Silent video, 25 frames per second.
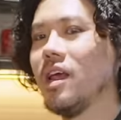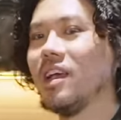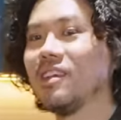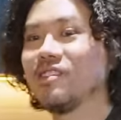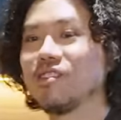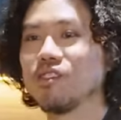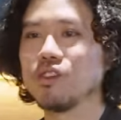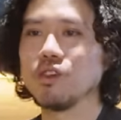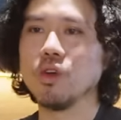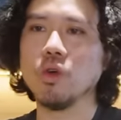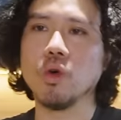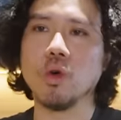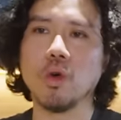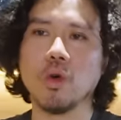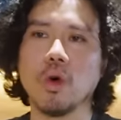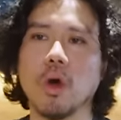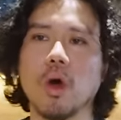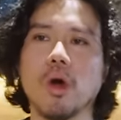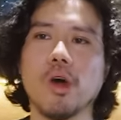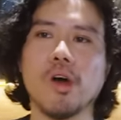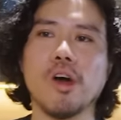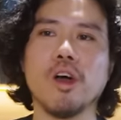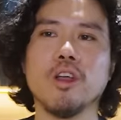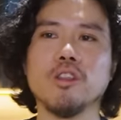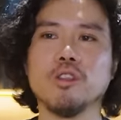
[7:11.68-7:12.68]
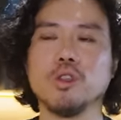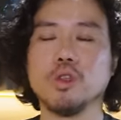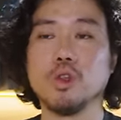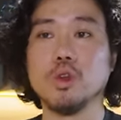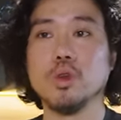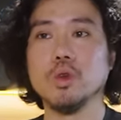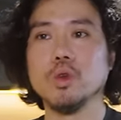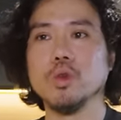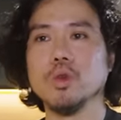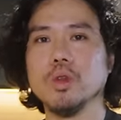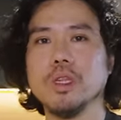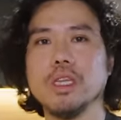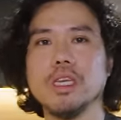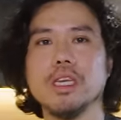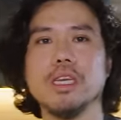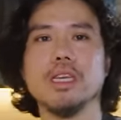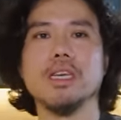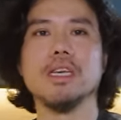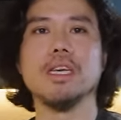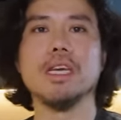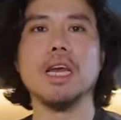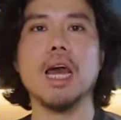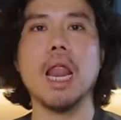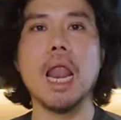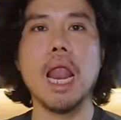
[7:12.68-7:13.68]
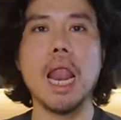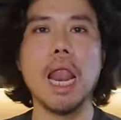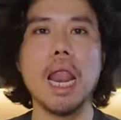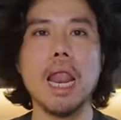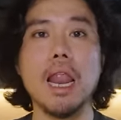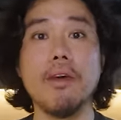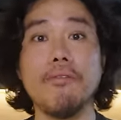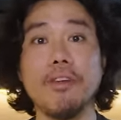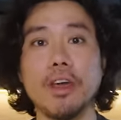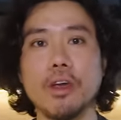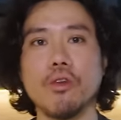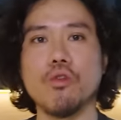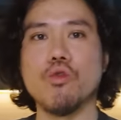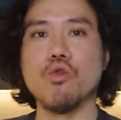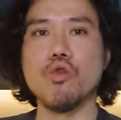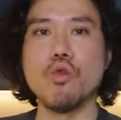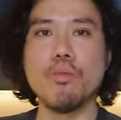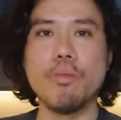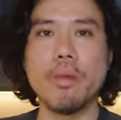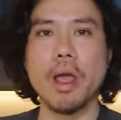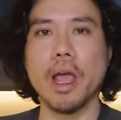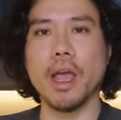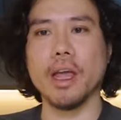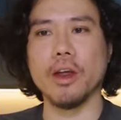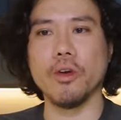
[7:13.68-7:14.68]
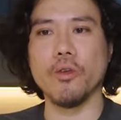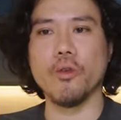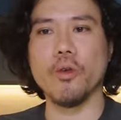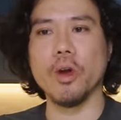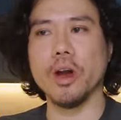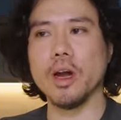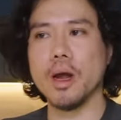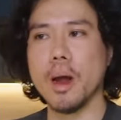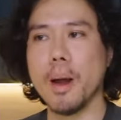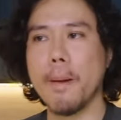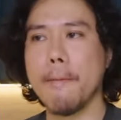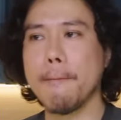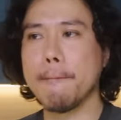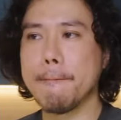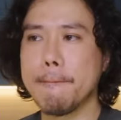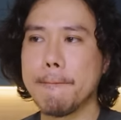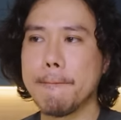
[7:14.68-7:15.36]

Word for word: Let's go on to the uh, living room area.